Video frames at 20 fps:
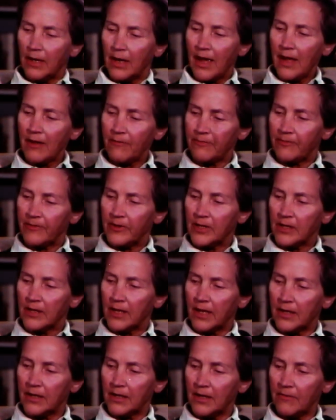exist,
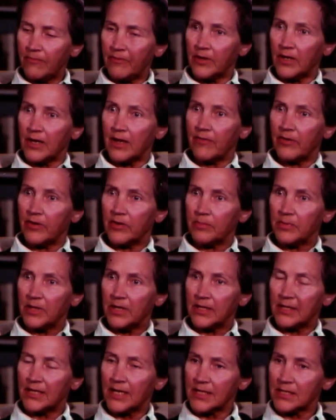
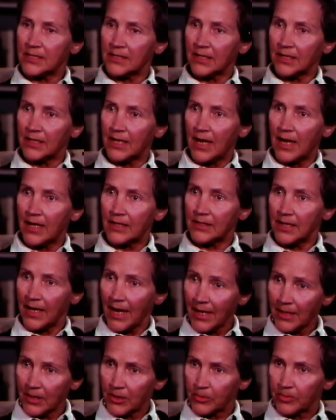I mean the
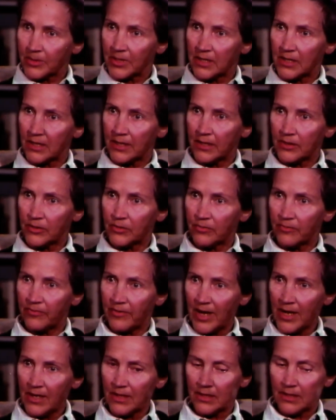fascist period in
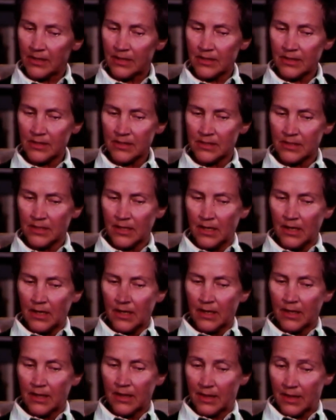Germany,
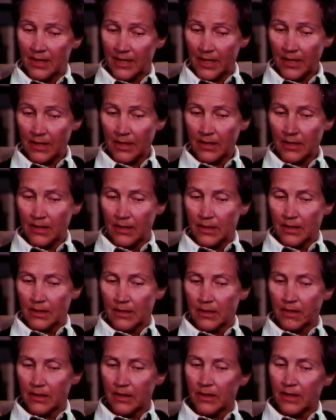
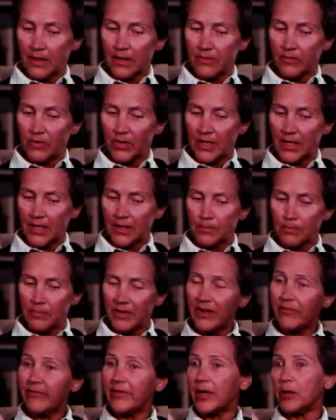then you
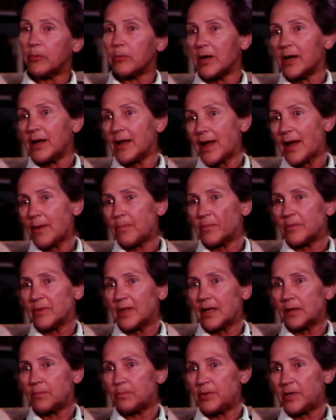only appreciate what
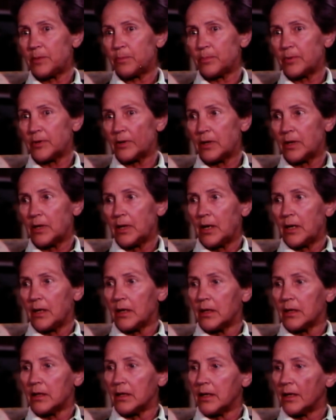it means to have
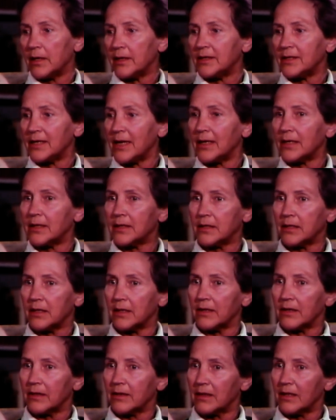it.
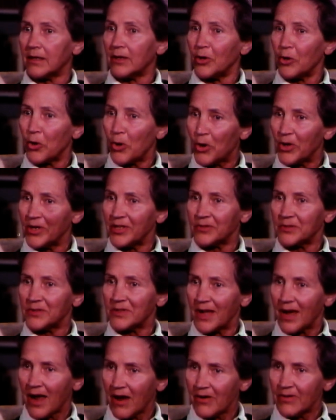I have
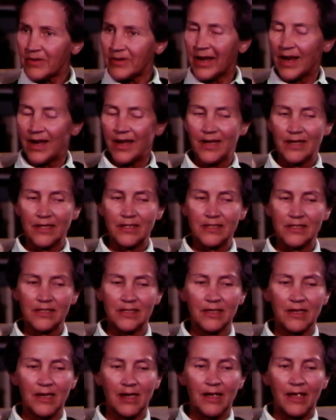lost
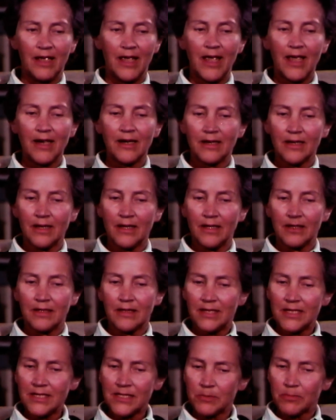almost all my
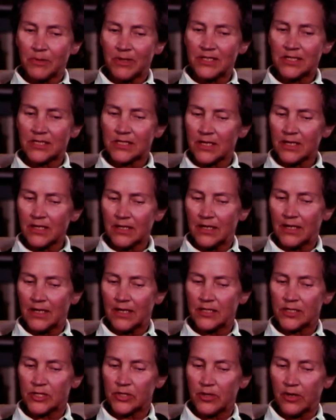friends in that
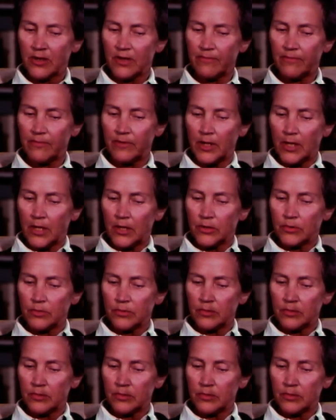period and some of my